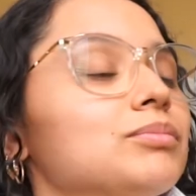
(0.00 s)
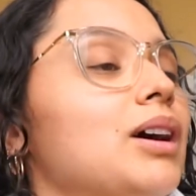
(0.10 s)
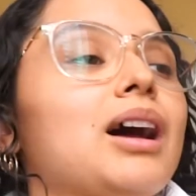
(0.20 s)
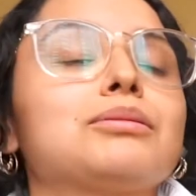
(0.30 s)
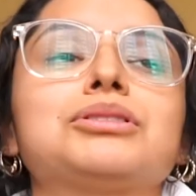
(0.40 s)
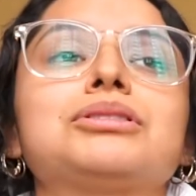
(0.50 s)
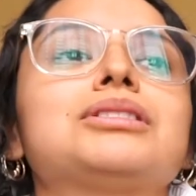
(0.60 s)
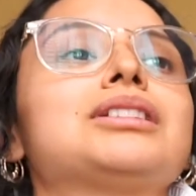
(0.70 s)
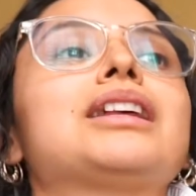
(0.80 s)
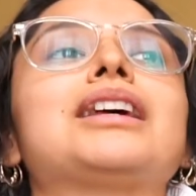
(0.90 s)

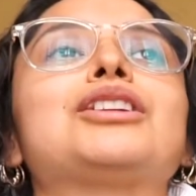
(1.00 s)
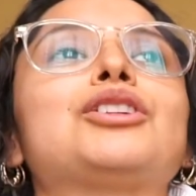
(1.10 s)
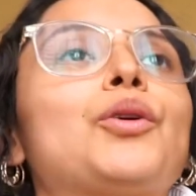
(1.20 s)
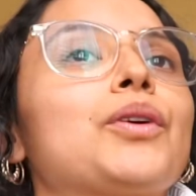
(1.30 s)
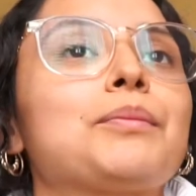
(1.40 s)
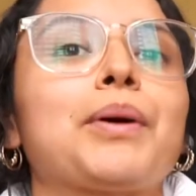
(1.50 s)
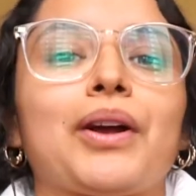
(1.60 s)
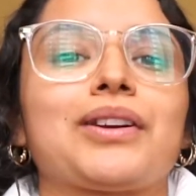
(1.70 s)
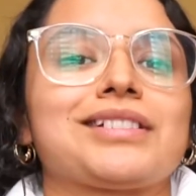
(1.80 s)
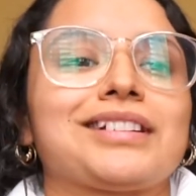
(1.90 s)
Absolutely no
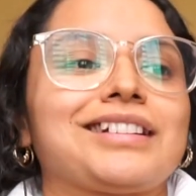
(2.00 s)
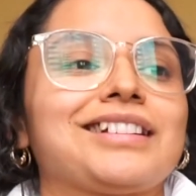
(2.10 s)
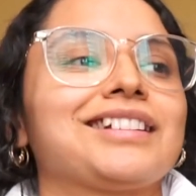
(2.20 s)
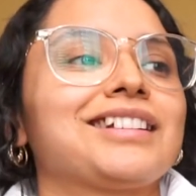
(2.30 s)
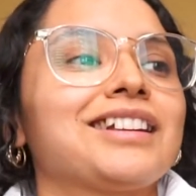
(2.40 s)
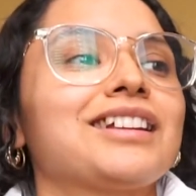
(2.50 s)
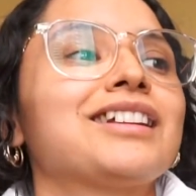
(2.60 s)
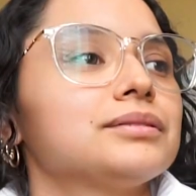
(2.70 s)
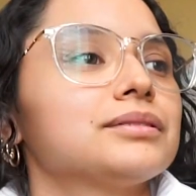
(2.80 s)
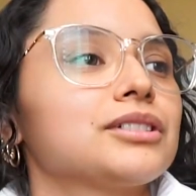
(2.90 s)
comparison.